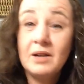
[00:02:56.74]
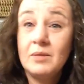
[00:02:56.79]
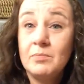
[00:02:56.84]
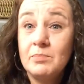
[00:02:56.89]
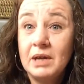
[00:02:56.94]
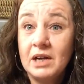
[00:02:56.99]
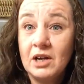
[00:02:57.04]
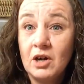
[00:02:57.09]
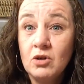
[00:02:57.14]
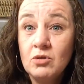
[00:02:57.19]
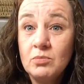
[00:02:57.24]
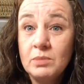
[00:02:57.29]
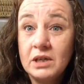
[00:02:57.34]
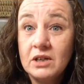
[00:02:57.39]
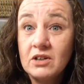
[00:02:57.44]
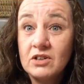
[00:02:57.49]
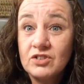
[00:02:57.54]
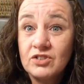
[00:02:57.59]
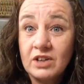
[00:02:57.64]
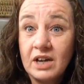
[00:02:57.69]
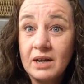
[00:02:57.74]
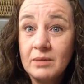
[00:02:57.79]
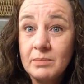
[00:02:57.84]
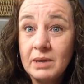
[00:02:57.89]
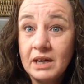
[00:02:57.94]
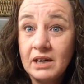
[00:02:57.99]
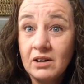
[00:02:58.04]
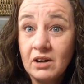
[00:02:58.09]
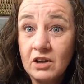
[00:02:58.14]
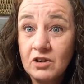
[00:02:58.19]
pillow, because I
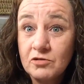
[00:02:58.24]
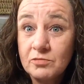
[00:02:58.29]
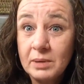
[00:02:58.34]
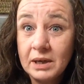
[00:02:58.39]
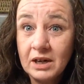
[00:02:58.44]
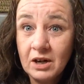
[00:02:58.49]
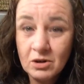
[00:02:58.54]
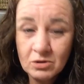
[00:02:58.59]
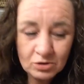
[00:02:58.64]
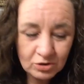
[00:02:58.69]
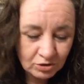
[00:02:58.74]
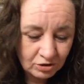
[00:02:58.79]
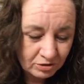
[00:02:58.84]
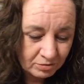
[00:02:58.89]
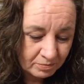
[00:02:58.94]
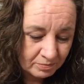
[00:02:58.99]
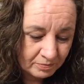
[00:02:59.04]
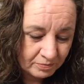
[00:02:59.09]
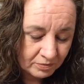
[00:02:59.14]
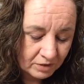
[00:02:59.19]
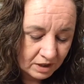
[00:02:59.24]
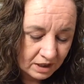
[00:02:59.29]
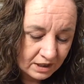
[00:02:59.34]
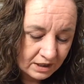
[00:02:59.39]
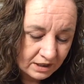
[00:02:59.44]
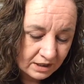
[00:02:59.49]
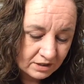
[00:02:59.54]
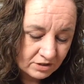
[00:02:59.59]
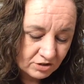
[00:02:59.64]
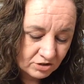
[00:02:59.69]
made a lot of pillows,
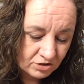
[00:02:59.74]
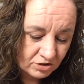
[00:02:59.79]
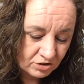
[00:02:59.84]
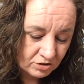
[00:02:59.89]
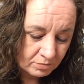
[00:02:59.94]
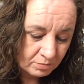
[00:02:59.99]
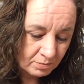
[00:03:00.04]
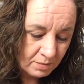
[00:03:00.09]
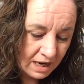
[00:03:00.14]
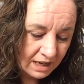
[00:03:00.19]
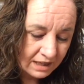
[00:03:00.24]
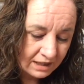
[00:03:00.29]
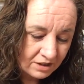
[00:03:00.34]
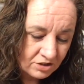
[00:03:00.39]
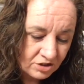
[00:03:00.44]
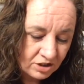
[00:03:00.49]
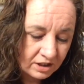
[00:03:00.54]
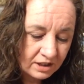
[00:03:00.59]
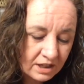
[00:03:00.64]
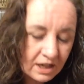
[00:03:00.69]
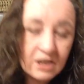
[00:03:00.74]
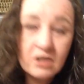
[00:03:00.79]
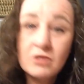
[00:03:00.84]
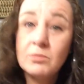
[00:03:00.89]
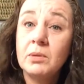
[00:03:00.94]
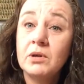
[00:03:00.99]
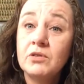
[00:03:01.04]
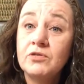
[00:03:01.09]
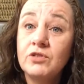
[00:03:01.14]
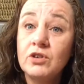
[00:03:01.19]
is my Lizzie Kate
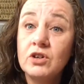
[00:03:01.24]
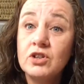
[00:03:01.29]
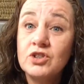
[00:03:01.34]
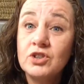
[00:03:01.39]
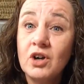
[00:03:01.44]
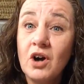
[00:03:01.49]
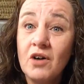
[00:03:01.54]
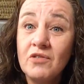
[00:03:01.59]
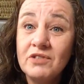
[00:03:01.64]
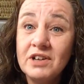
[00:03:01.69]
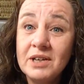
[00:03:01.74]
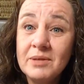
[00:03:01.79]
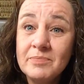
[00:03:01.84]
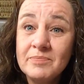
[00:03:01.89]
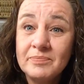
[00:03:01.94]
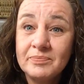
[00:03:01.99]
But First Coffee,